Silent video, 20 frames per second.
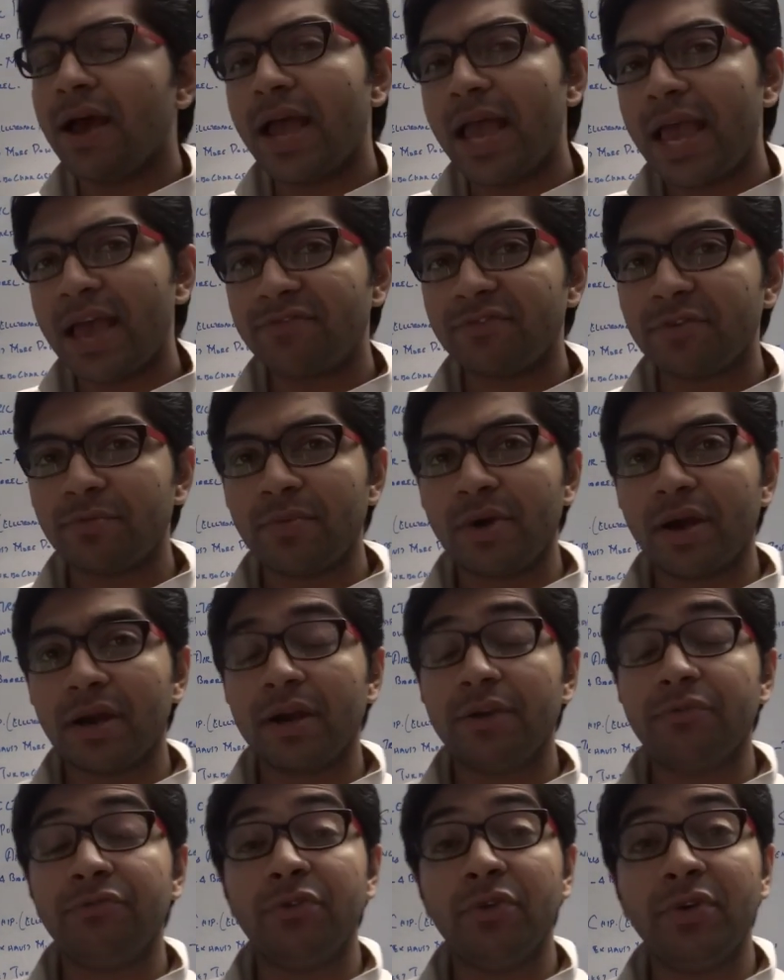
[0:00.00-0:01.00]

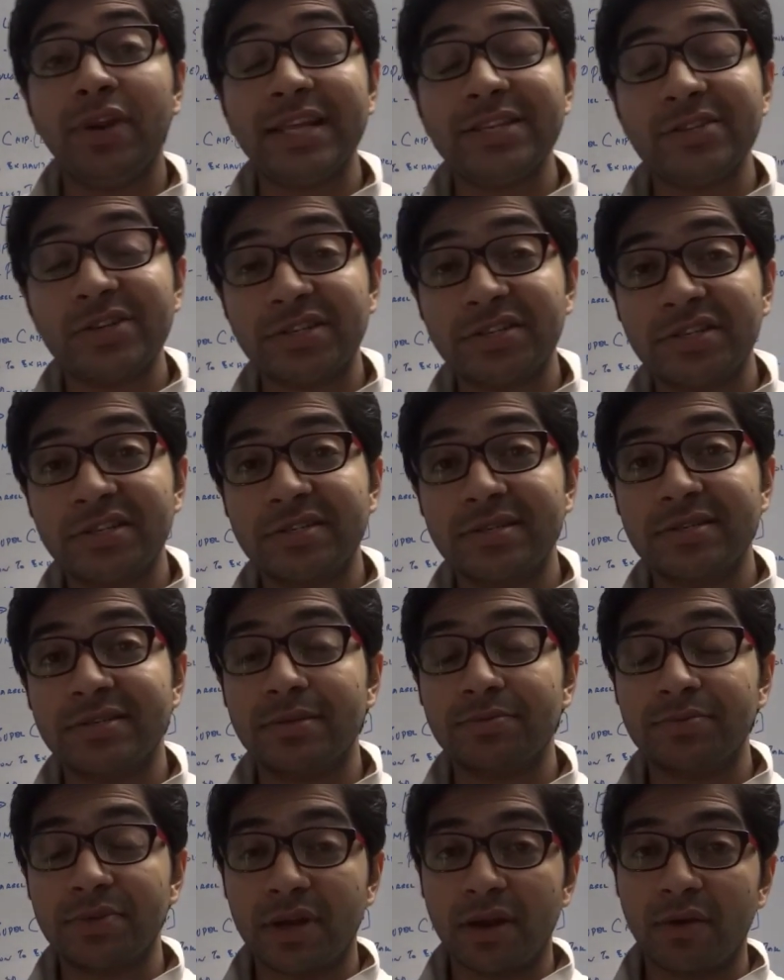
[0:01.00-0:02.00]
Aftermarket fuel injection
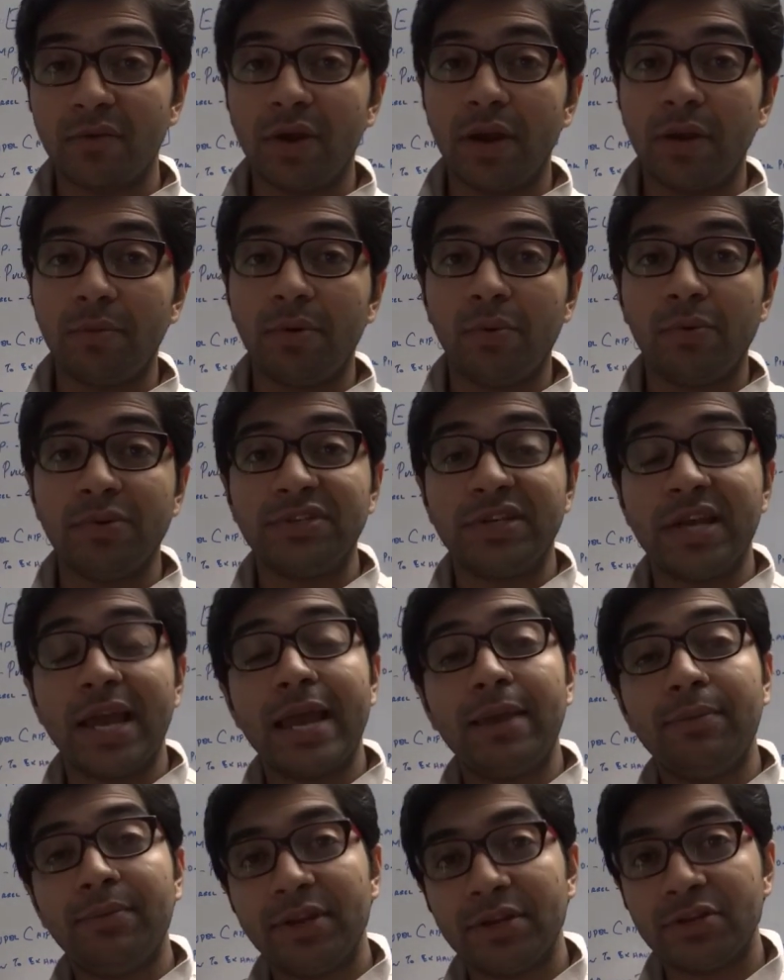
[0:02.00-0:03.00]
systems are available which
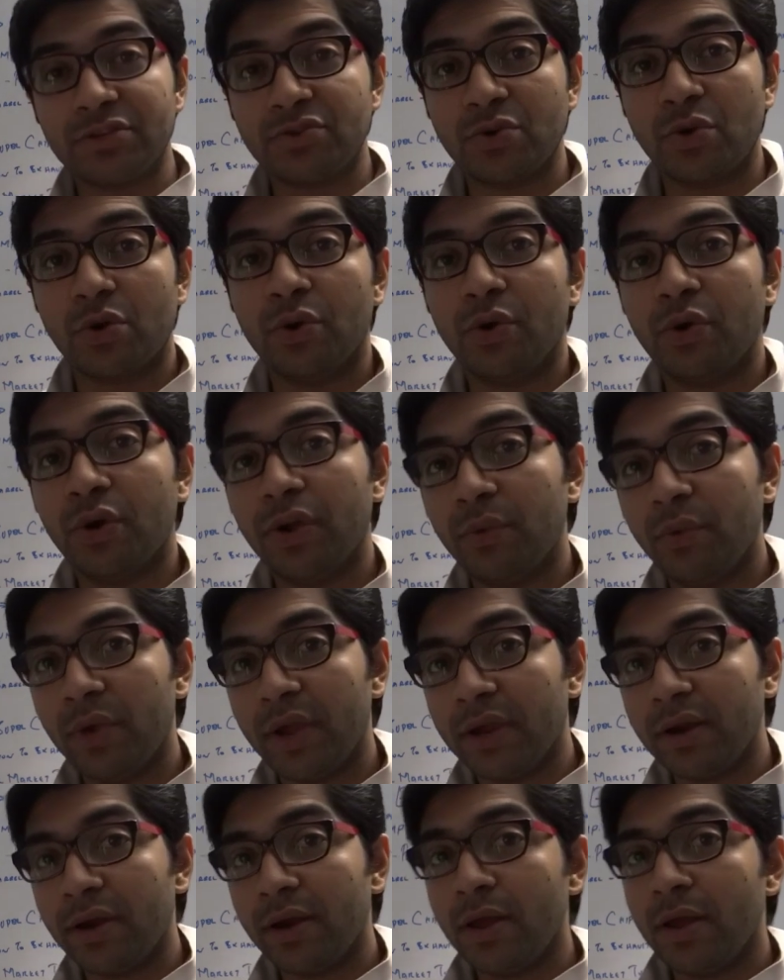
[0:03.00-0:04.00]
can be installed on your
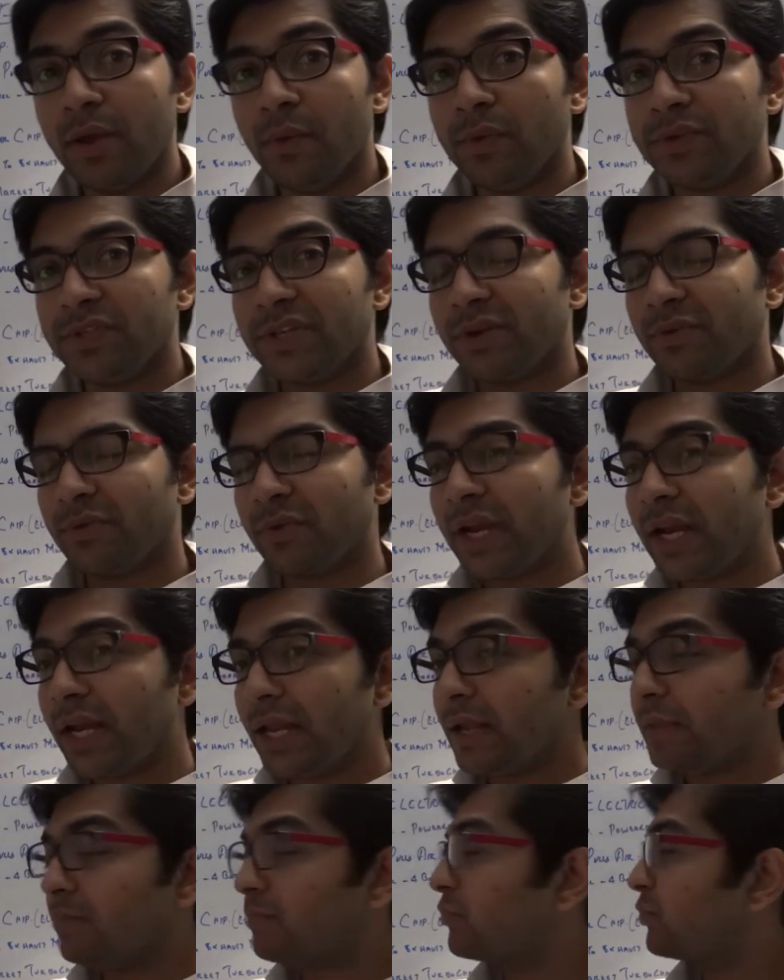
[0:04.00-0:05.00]
vehicle which can
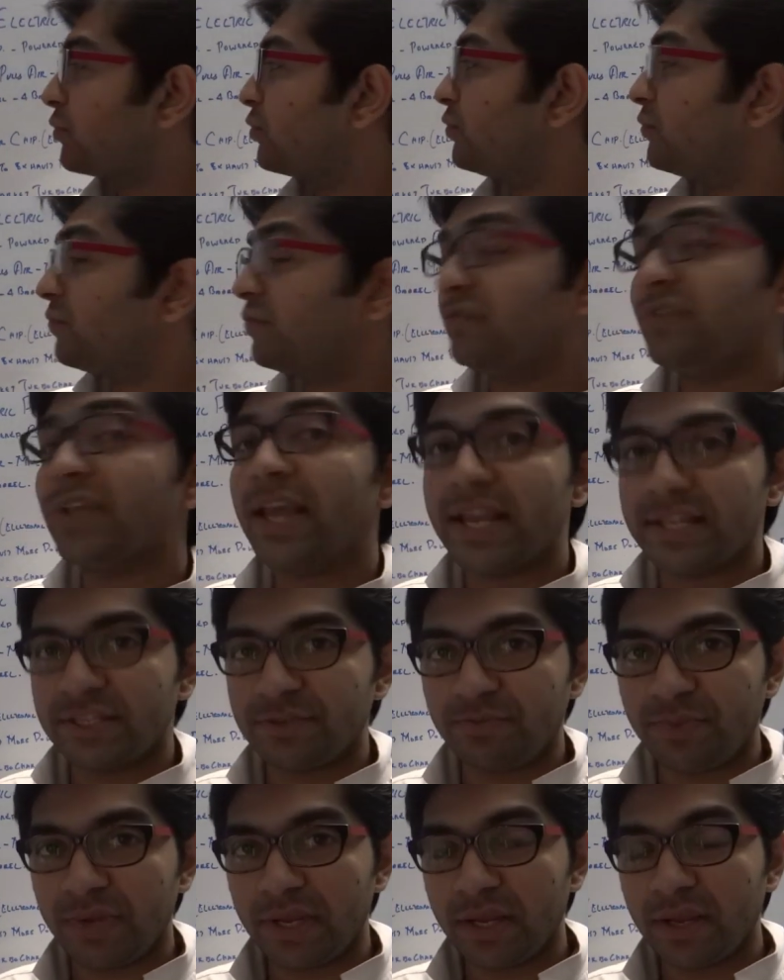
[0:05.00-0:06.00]
really improve the
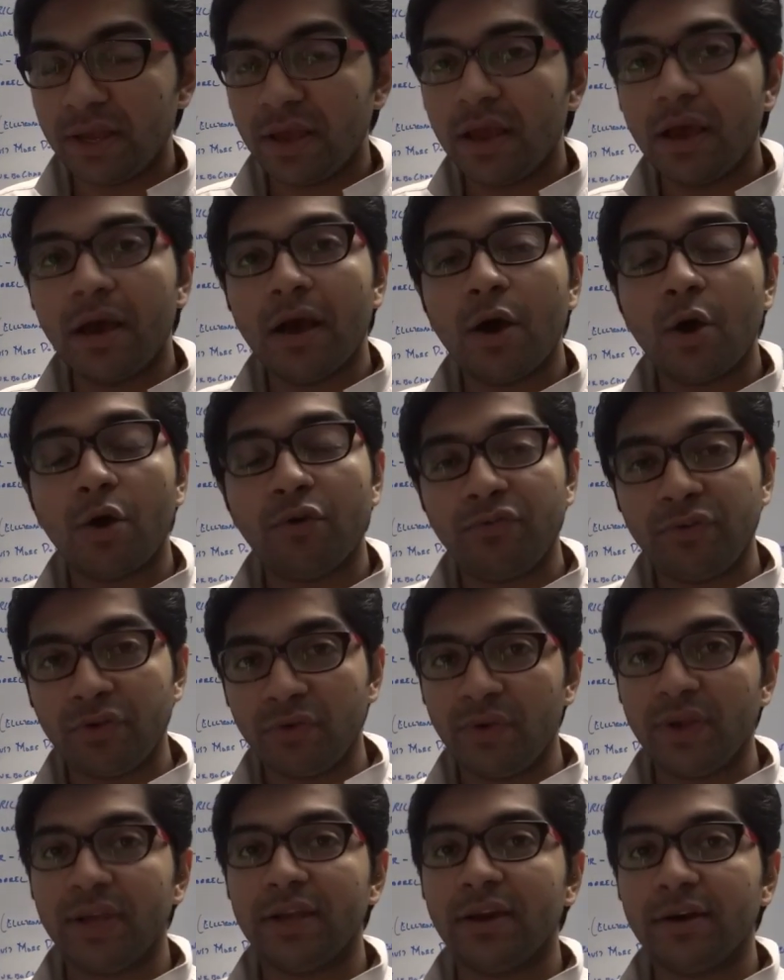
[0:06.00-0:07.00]
HP of your
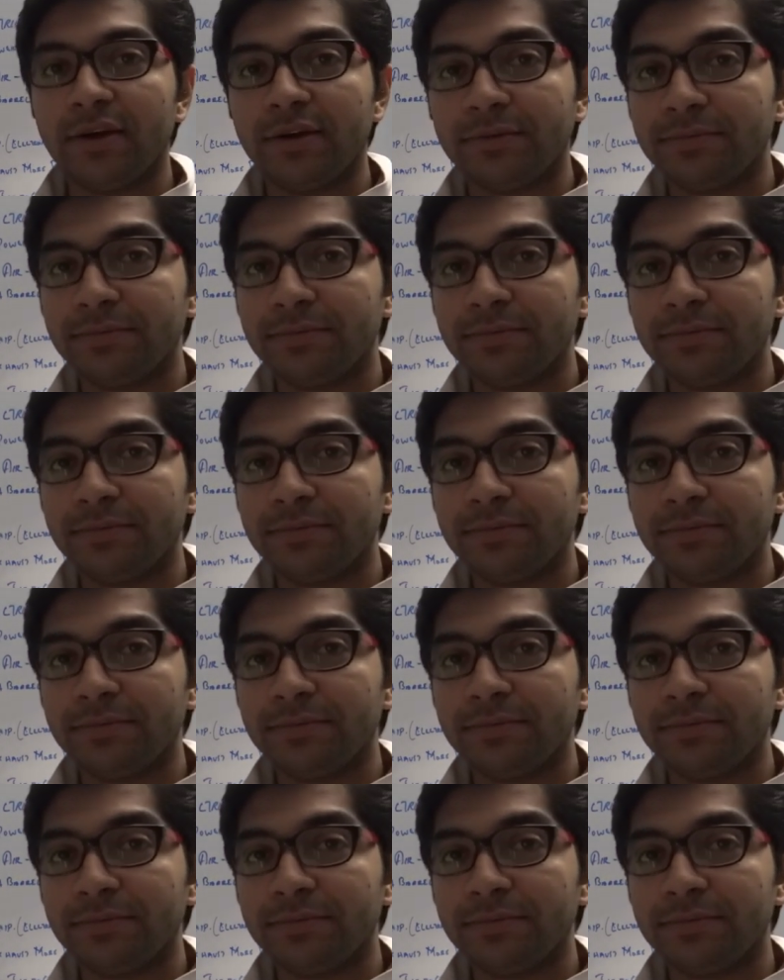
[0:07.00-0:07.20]
vehicle.